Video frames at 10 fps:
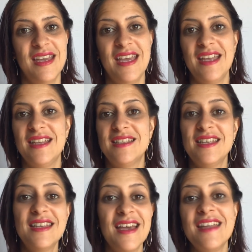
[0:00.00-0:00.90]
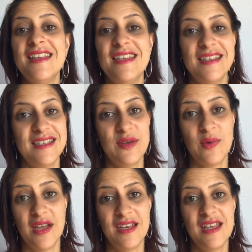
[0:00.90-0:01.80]
It isn't an easy
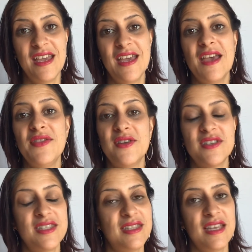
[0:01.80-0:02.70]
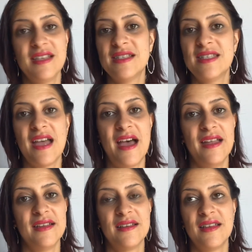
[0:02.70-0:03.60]
one. And there's things
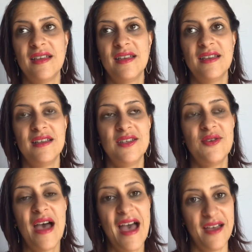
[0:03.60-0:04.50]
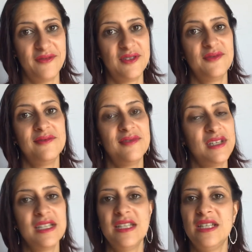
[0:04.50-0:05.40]
that you have to
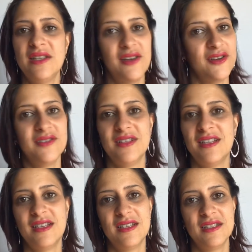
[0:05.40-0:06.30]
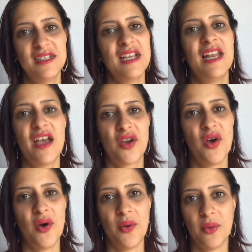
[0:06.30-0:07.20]
really learn to let
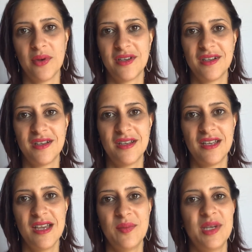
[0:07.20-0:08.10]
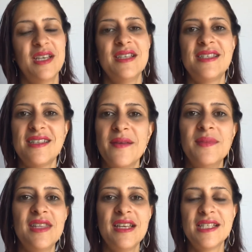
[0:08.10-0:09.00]
go. Because
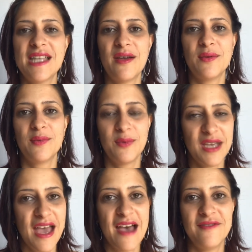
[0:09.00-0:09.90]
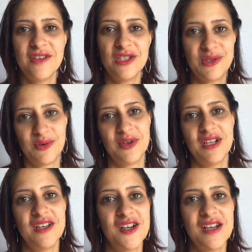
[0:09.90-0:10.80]
some things that we have endured
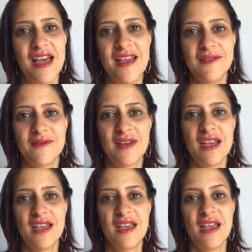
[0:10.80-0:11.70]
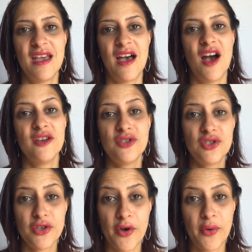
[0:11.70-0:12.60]
in our life are
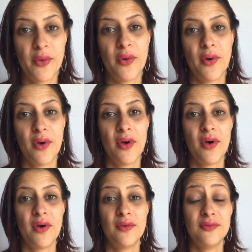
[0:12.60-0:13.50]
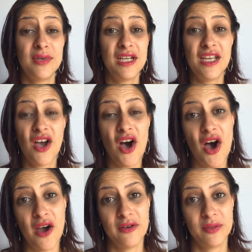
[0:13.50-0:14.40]
so really
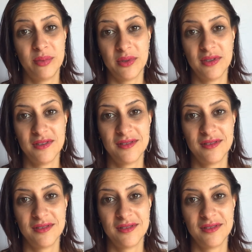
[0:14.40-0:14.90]
horrible.